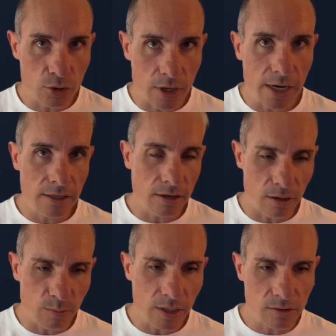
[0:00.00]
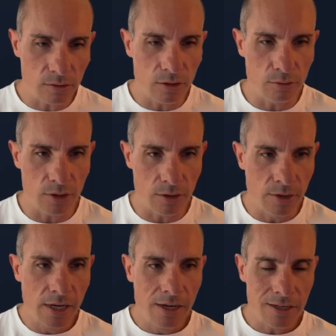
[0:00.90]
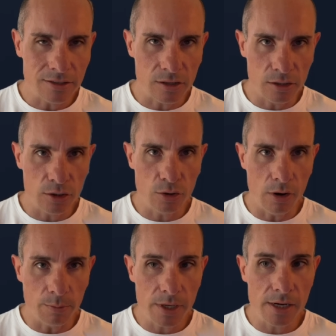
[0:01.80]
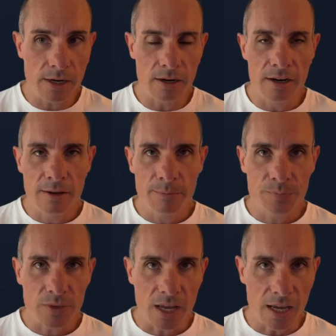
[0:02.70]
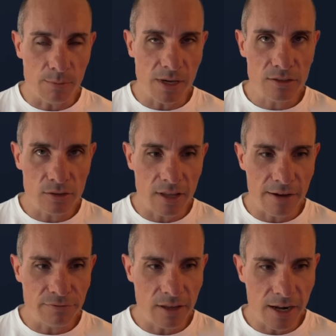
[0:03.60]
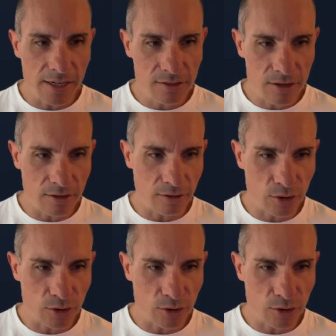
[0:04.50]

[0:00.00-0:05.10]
trained on Pixel Dojo, it's going to show up here, and it makes your life a lot easier, and I'll